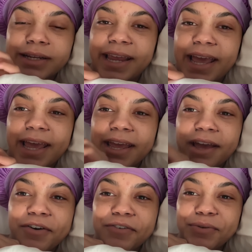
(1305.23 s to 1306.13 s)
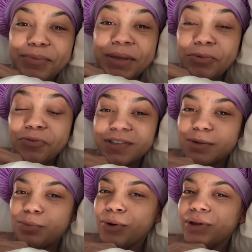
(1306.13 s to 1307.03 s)
day of me moving
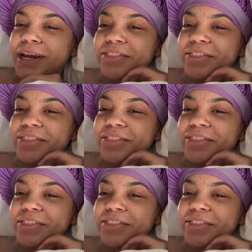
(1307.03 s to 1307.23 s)
to Portland.